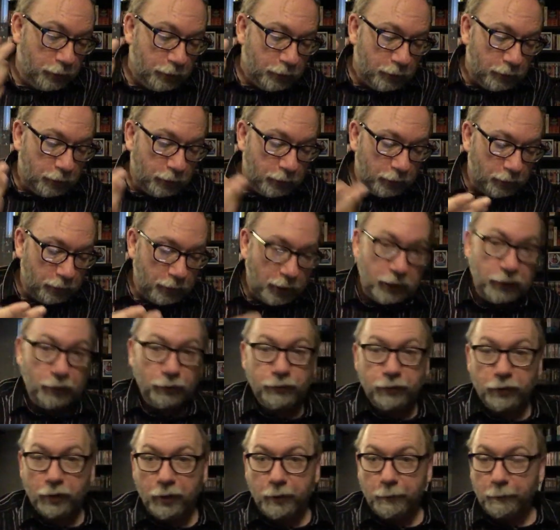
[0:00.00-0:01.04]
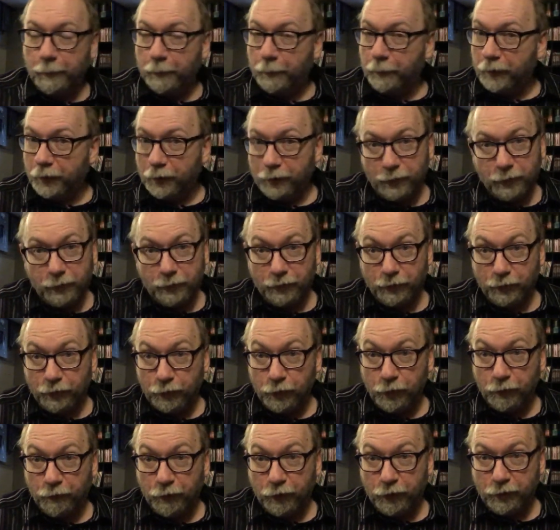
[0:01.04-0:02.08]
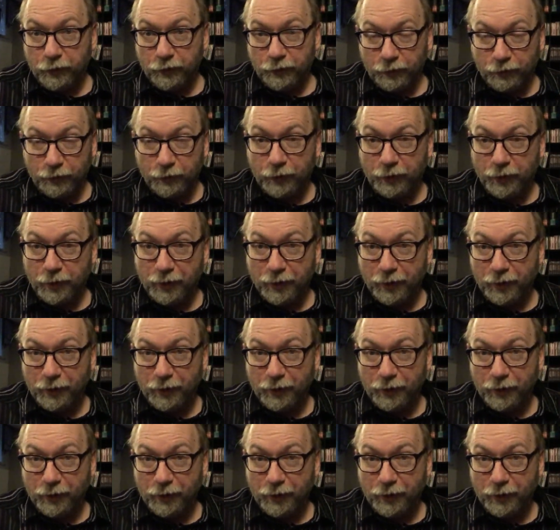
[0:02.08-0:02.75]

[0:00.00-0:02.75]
Uh, I looked it up. Good for you. Good on,